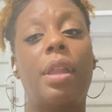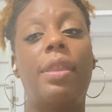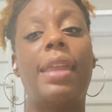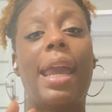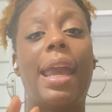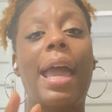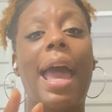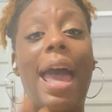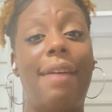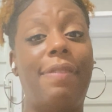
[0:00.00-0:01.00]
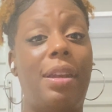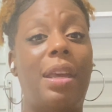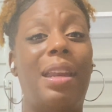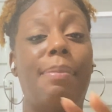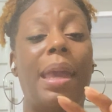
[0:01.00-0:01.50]
they have it,
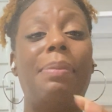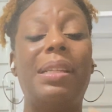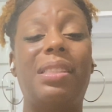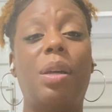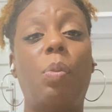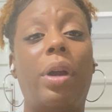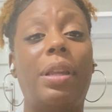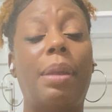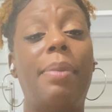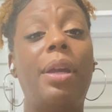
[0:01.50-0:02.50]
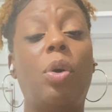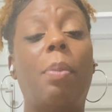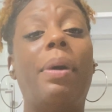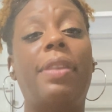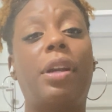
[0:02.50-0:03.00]
and it may be somewhere in the middle,
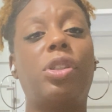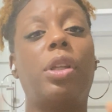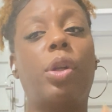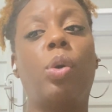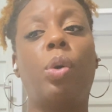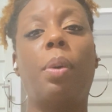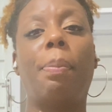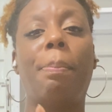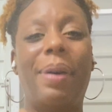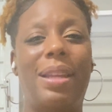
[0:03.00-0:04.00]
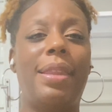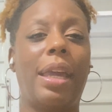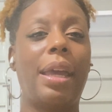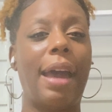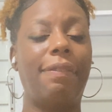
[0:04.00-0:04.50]
but there's a little button
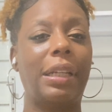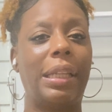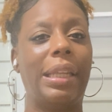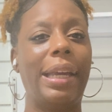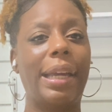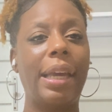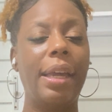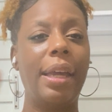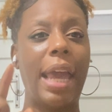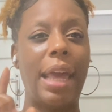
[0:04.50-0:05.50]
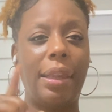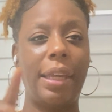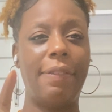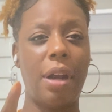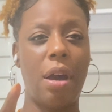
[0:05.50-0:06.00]
that you have to click and
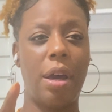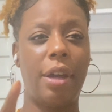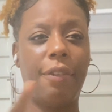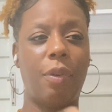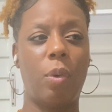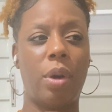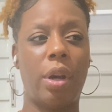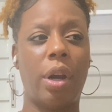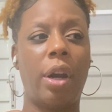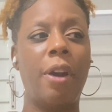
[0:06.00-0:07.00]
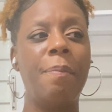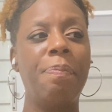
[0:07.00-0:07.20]
leave it on for